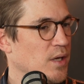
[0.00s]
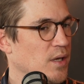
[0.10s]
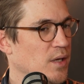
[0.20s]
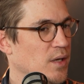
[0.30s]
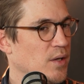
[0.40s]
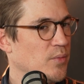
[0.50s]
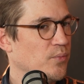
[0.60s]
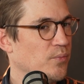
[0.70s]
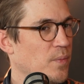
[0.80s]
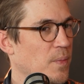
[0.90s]

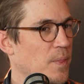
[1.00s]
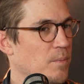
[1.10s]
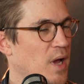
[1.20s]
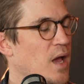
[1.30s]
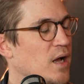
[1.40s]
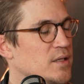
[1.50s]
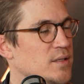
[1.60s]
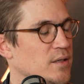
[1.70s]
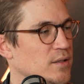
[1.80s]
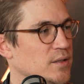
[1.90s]
My
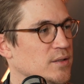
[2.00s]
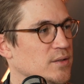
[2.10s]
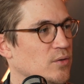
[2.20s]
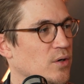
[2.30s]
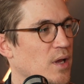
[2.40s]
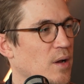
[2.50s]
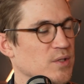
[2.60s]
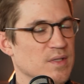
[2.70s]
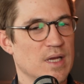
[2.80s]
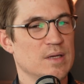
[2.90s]
answer is, or I
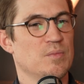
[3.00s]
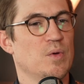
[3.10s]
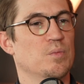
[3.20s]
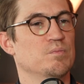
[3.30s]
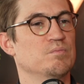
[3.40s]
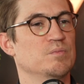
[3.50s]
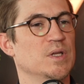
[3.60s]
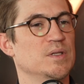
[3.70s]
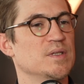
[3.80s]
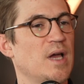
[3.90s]
would say,
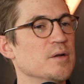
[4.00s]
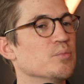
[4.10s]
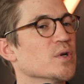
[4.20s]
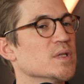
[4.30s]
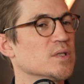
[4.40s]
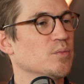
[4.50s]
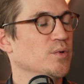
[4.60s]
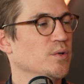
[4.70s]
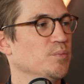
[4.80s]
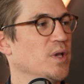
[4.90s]
the design
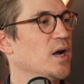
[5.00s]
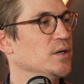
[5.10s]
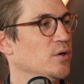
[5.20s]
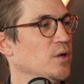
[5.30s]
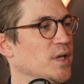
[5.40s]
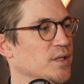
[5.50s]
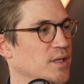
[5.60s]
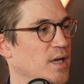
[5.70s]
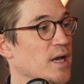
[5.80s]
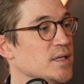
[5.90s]
principle behind all
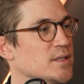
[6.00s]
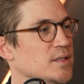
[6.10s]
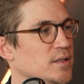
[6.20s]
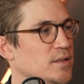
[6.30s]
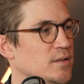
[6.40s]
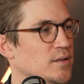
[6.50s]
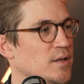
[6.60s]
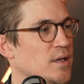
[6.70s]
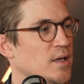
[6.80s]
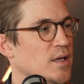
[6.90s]
that I see
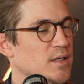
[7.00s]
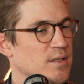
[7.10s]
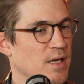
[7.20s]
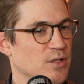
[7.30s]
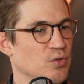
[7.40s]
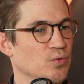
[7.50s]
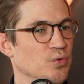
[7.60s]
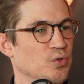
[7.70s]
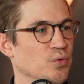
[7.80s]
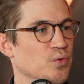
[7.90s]
is that
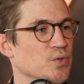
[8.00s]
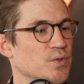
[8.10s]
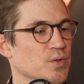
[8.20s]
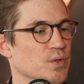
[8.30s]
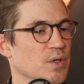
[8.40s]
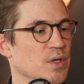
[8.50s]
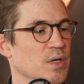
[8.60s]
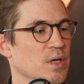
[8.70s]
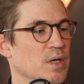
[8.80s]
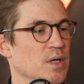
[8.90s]
you use
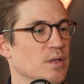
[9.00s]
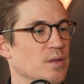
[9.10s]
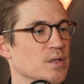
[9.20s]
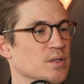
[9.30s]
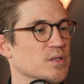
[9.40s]
the